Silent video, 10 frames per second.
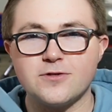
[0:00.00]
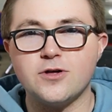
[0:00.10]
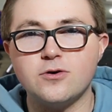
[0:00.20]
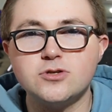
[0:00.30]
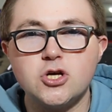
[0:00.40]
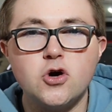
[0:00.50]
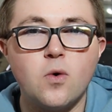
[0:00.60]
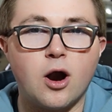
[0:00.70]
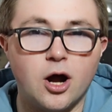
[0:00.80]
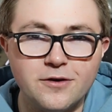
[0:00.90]
those who
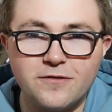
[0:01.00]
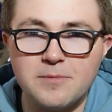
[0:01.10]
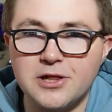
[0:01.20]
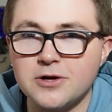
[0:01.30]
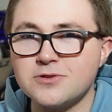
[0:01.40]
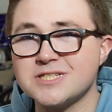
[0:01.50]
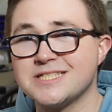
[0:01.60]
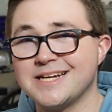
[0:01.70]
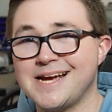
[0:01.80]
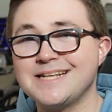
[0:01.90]
are unfamiliar, this is
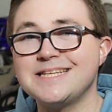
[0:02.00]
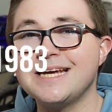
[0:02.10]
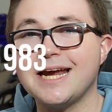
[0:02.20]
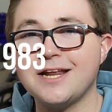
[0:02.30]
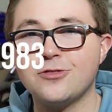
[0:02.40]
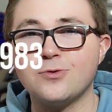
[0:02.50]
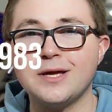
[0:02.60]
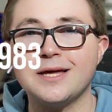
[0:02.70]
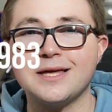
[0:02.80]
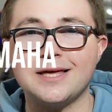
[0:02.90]
a
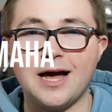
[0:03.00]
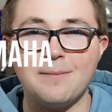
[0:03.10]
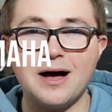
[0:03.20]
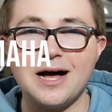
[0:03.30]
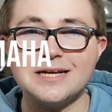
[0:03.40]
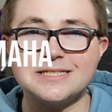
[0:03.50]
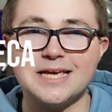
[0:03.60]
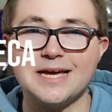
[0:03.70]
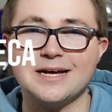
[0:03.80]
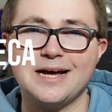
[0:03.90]
1983 Yamaha
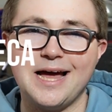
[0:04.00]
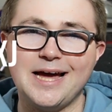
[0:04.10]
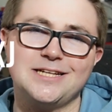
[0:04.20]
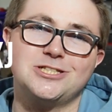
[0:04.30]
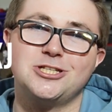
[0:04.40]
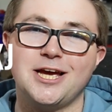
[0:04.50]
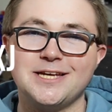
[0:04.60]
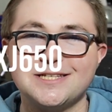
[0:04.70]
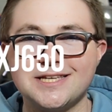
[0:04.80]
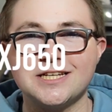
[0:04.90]
Seika
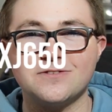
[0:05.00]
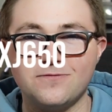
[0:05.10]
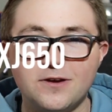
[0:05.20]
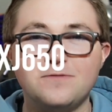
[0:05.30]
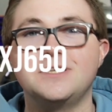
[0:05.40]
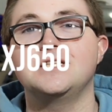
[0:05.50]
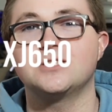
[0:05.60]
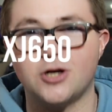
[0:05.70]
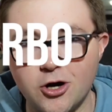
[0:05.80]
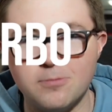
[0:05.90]
XJ650
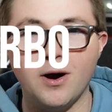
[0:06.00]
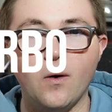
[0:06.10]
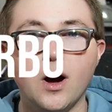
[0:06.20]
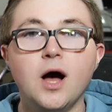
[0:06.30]
Turbo.